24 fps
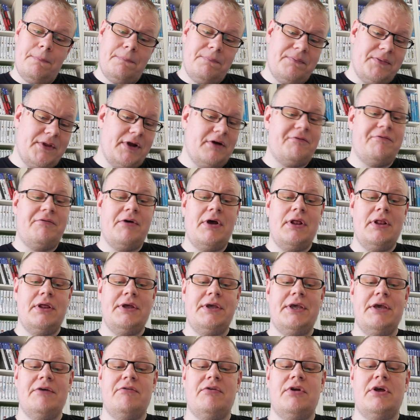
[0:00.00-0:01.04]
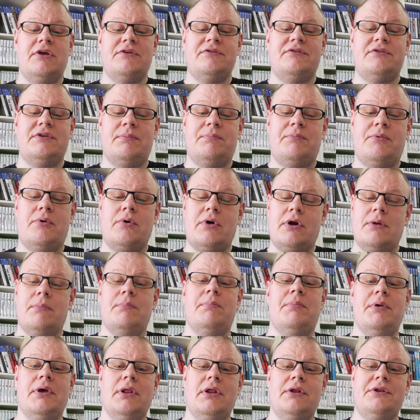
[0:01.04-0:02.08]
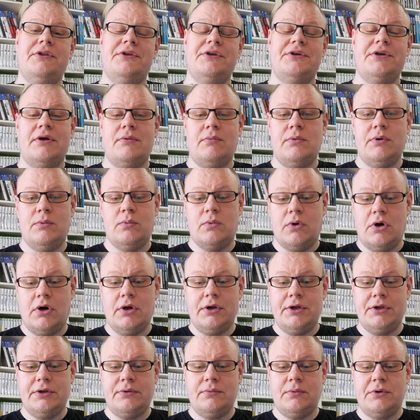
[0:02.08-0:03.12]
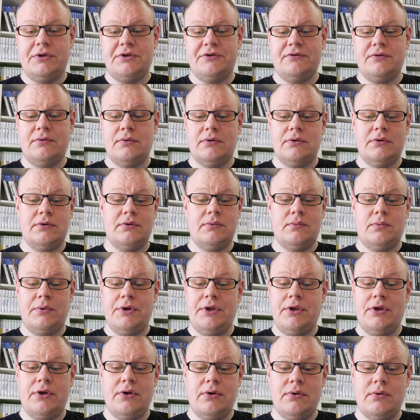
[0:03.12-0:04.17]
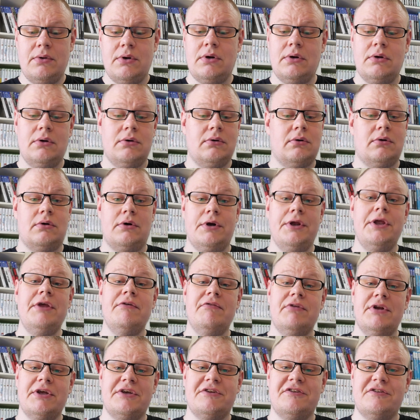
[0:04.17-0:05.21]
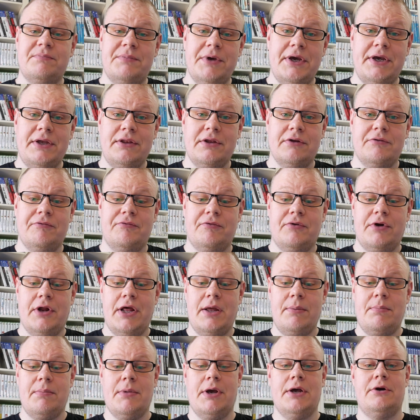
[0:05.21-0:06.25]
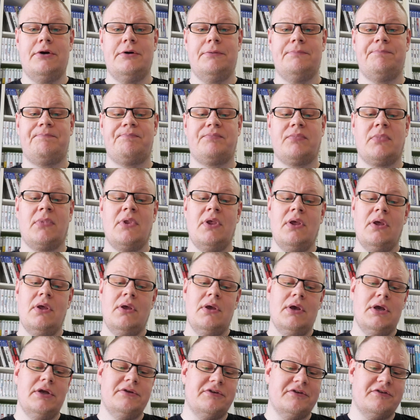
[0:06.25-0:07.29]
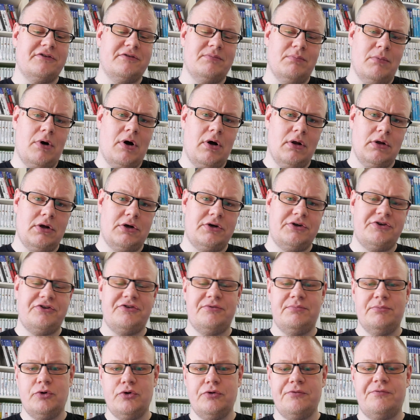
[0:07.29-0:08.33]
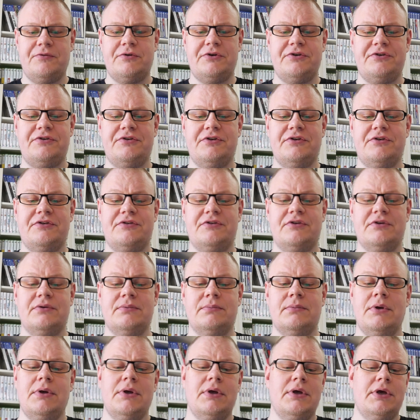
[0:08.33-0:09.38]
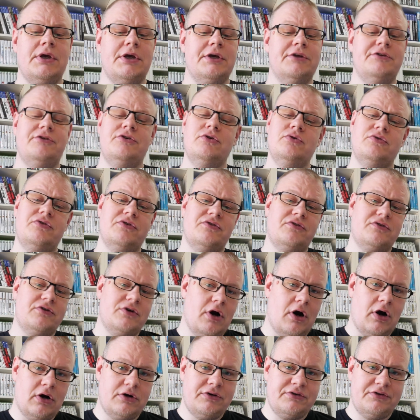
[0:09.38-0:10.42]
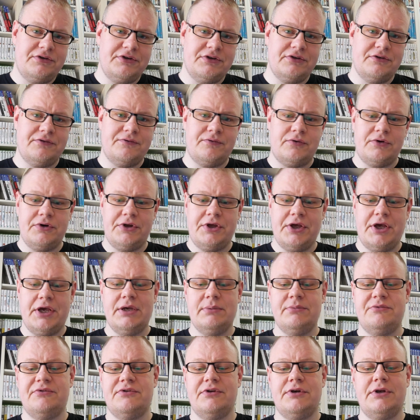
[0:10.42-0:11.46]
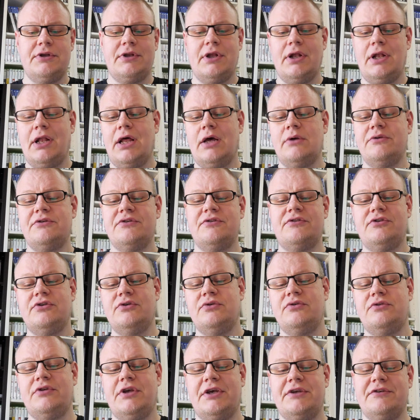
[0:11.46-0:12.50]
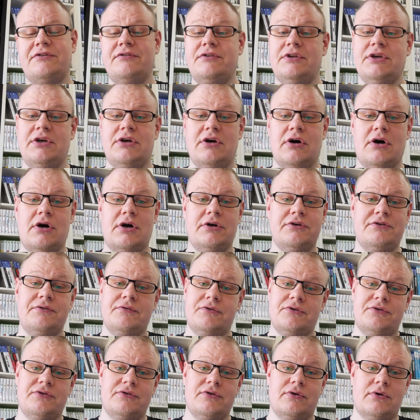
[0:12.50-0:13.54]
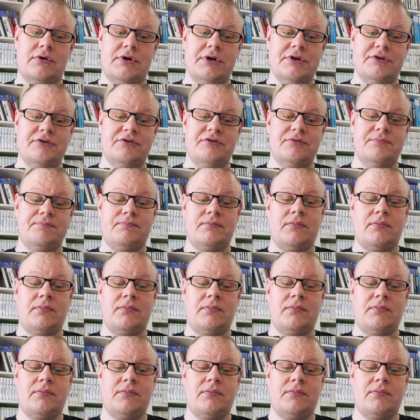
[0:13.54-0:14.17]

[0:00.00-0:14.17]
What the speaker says: they're finally giving us the portability that we wanted with this Wii U, or even expected for that matter. It's a smaller, smoother system, it uses cartridges for games, and it allows us to use SD cards for storage.